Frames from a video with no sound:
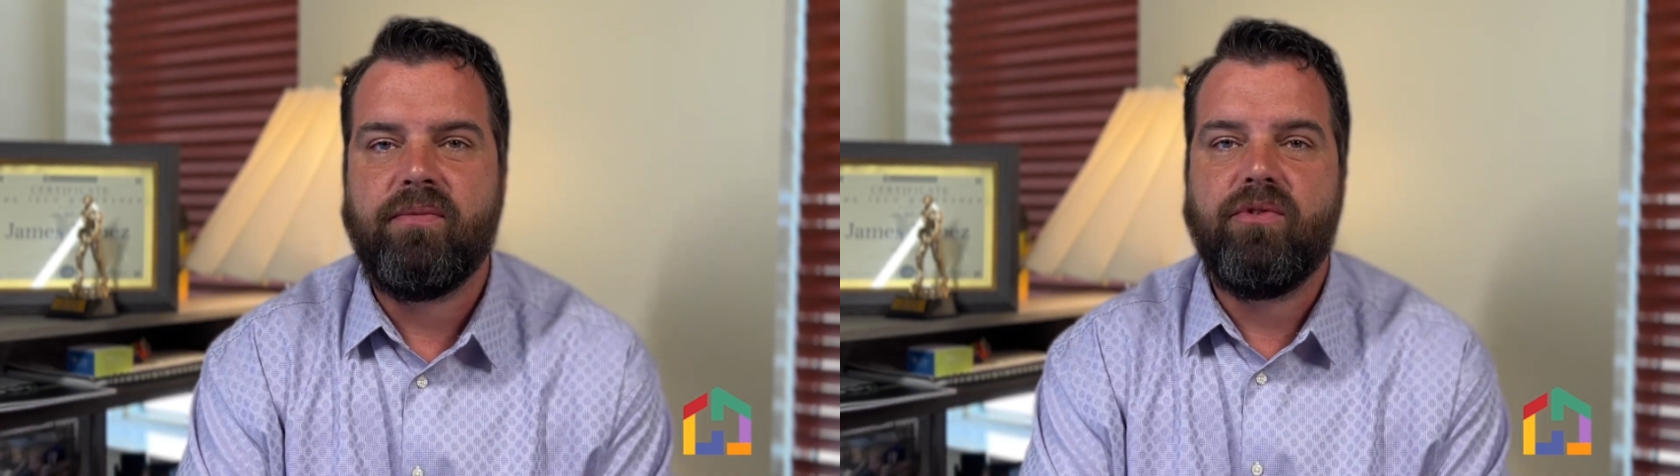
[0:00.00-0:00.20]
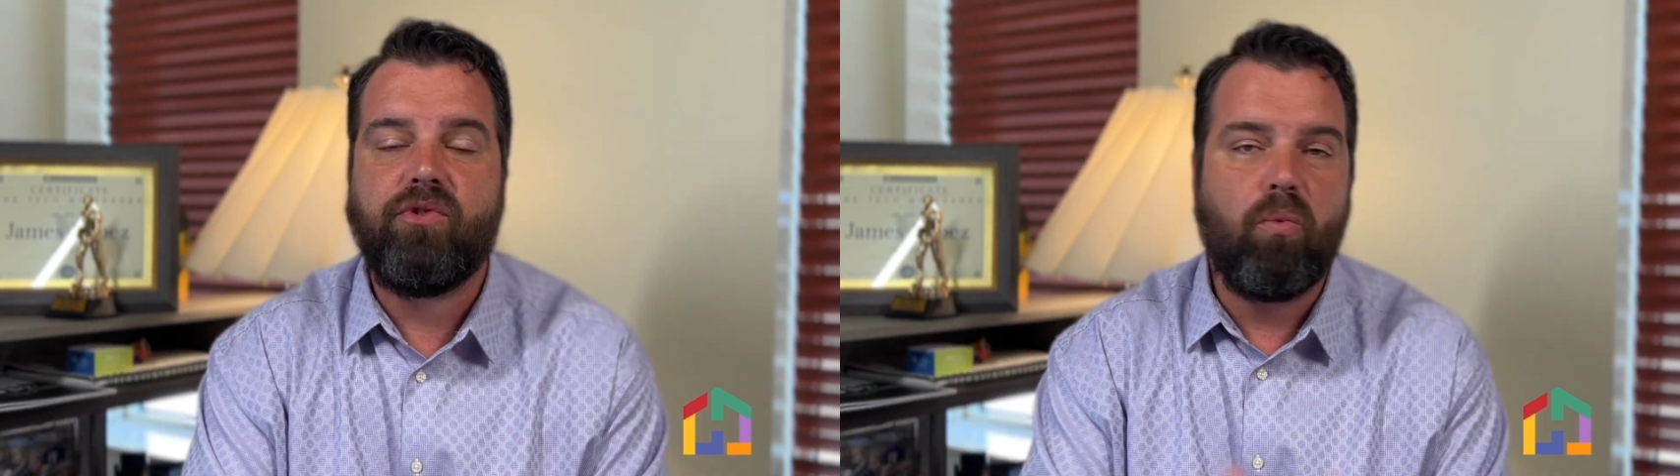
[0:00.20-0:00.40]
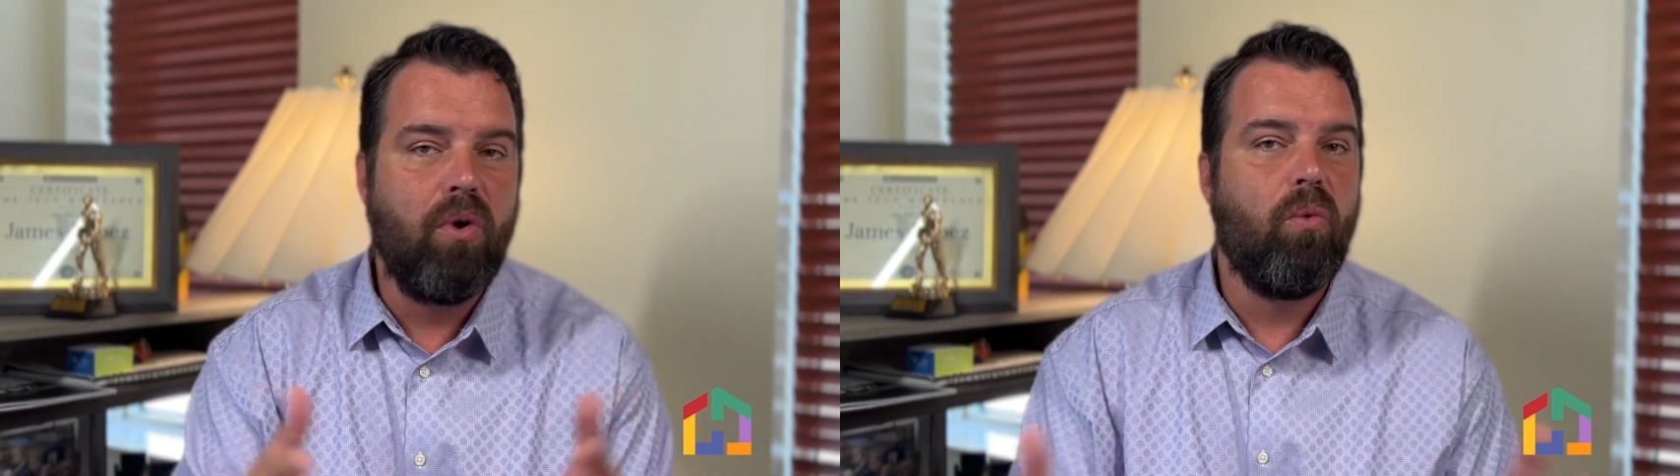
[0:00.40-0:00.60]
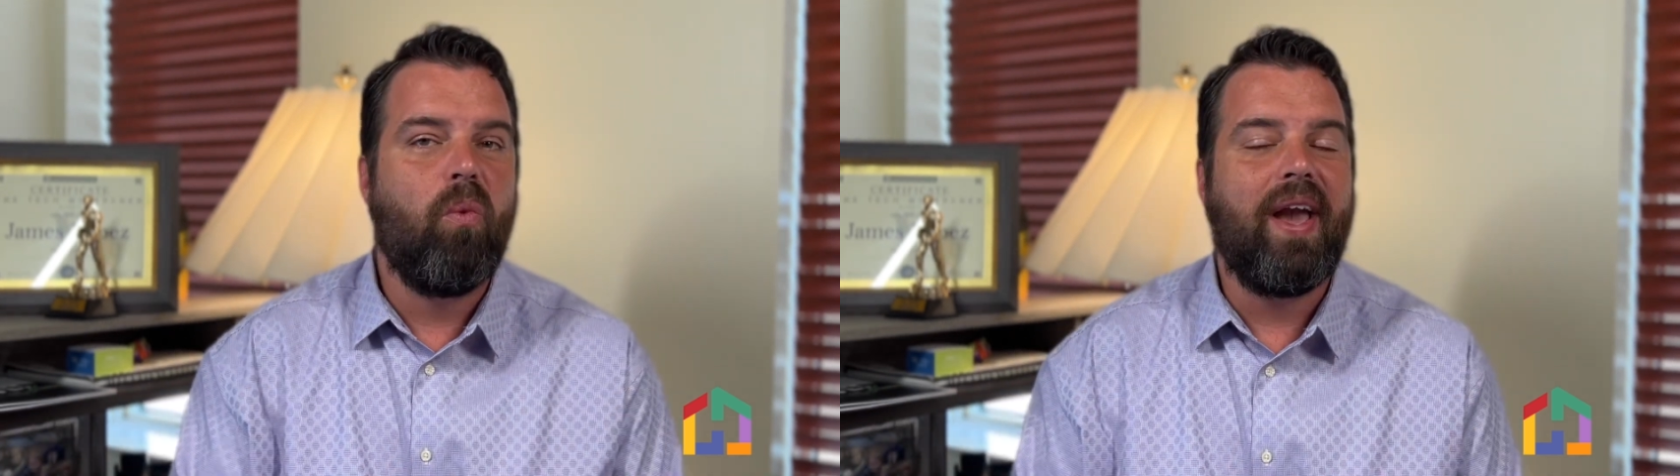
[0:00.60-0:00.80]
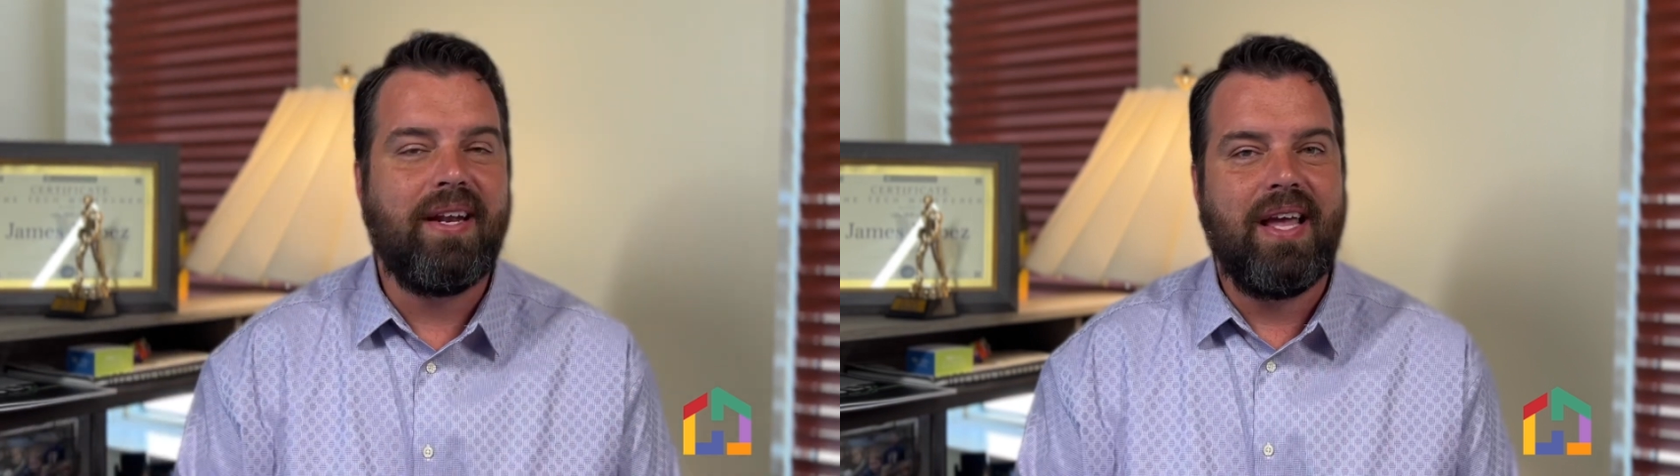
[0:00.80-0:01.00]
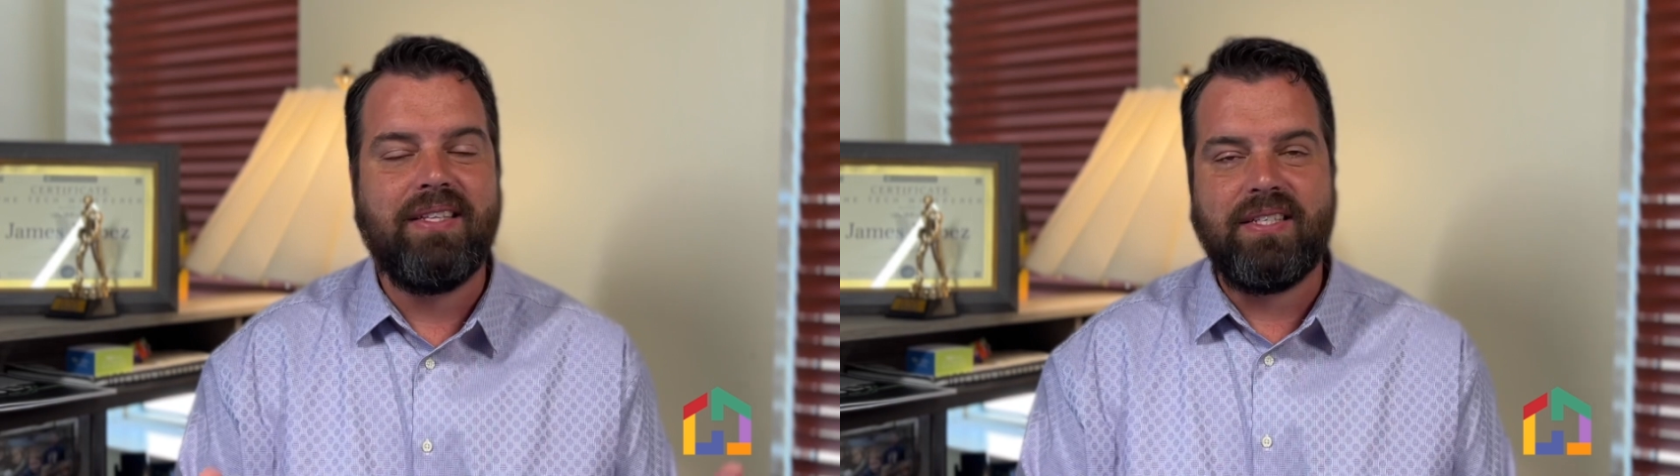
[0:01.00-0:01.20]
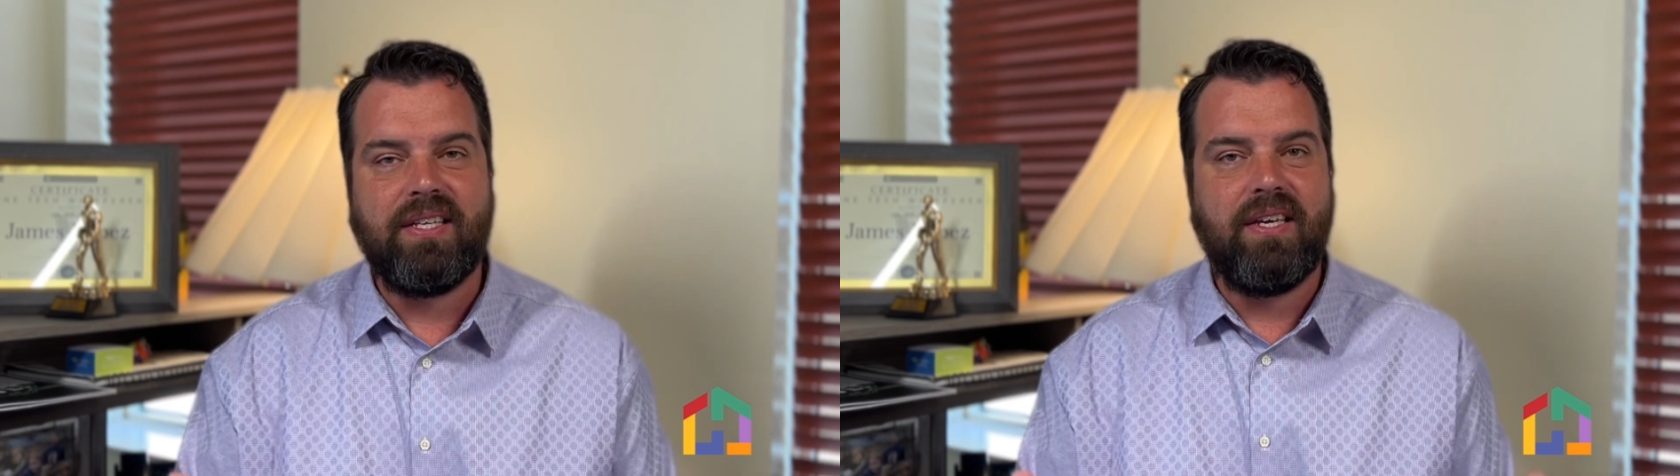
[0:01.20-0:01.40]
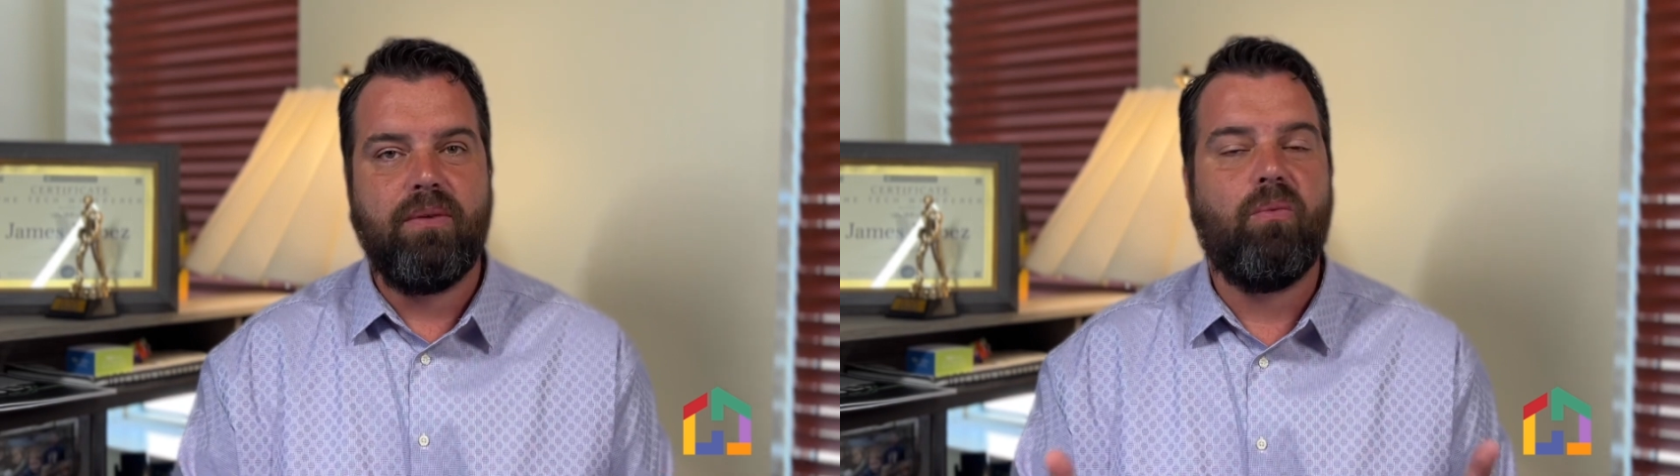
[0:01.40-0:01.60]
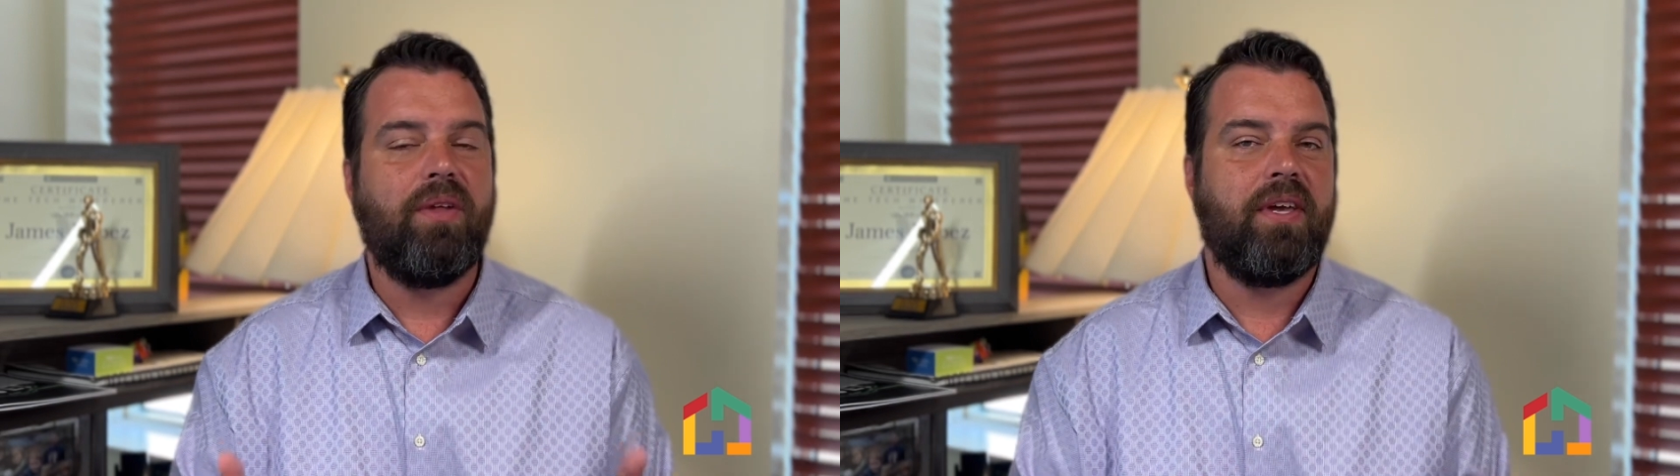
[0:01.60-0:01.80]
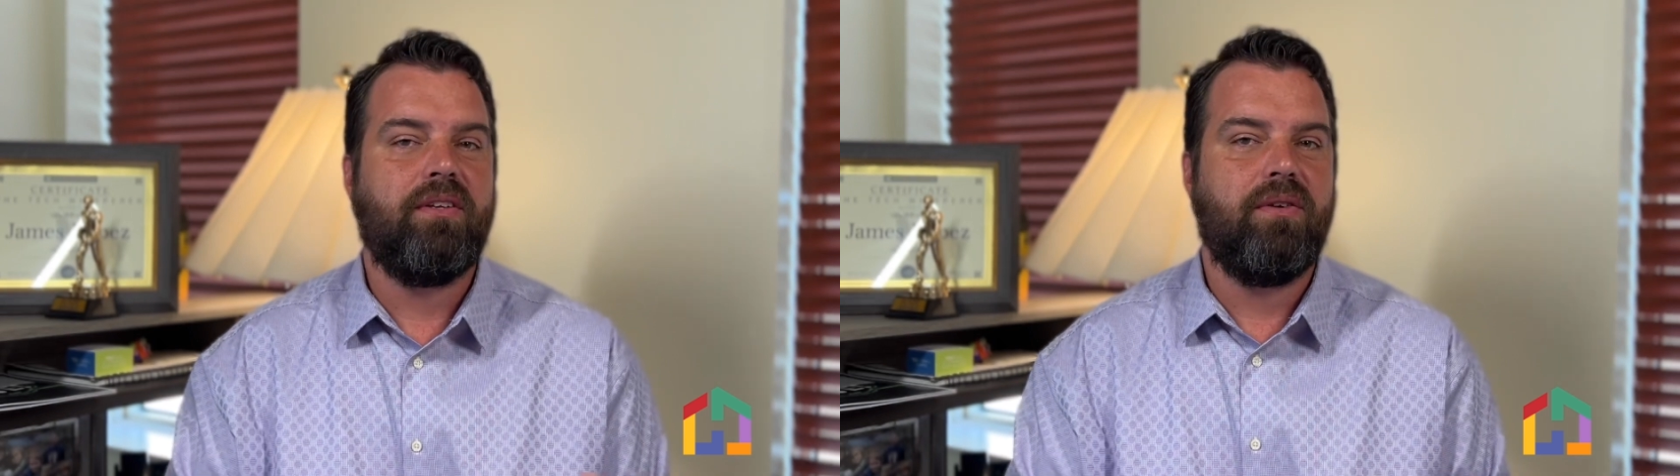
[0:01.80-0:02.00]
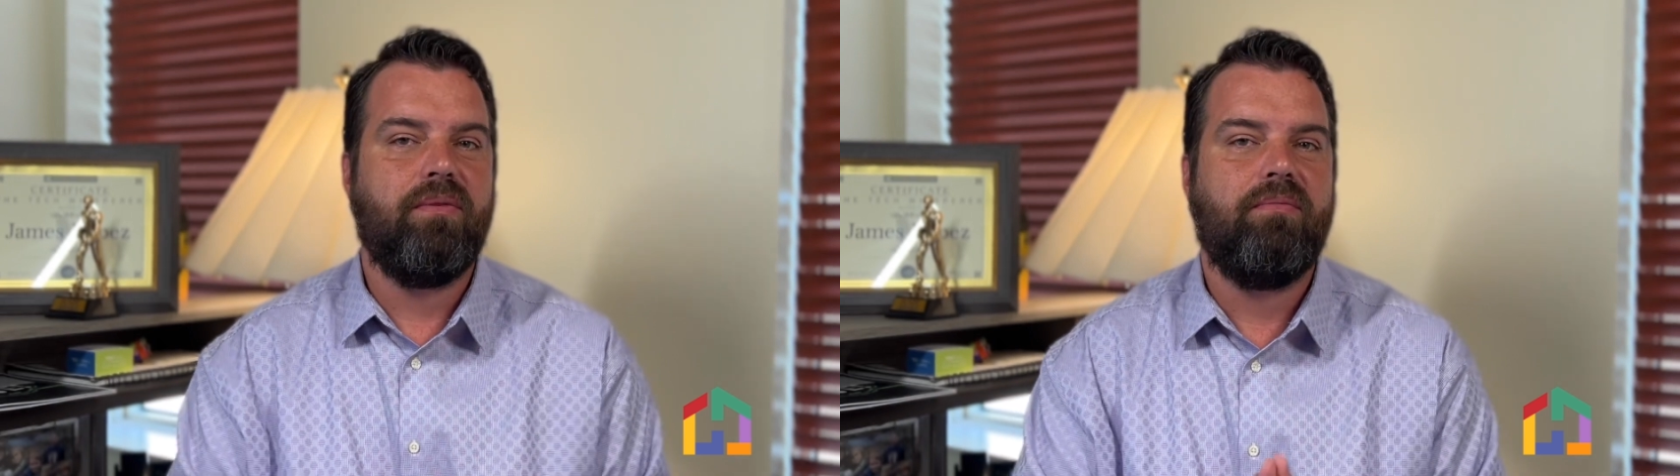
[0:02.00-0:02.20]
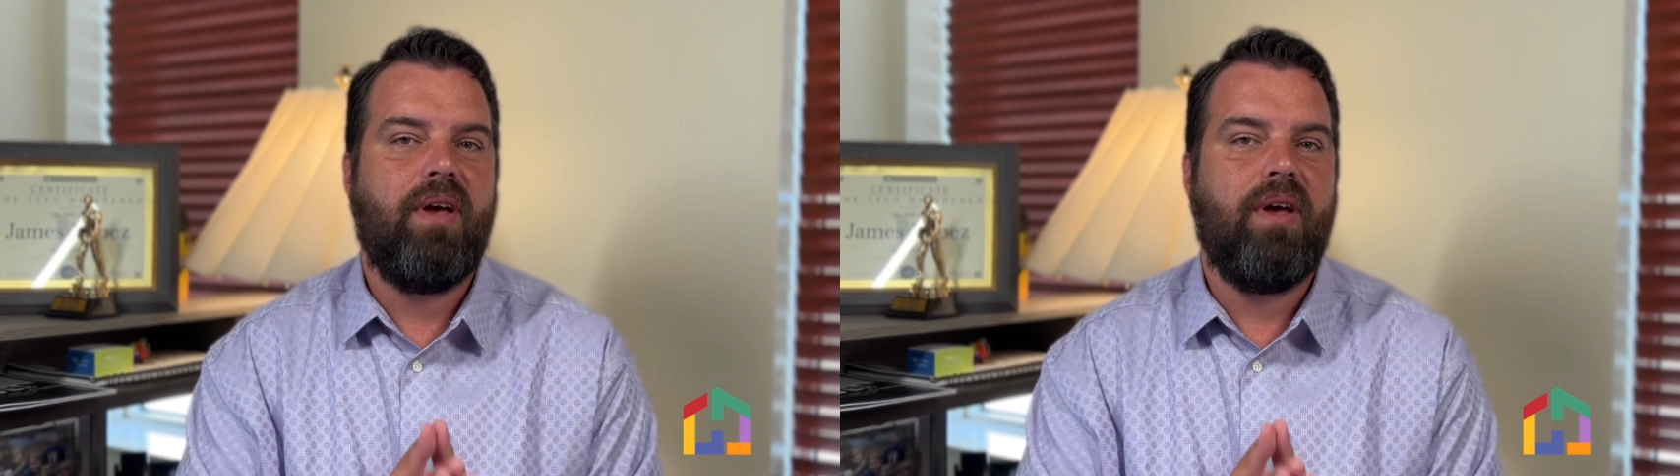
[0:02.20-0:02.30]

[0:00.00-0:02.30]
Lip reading: So we'll wait and see what they do,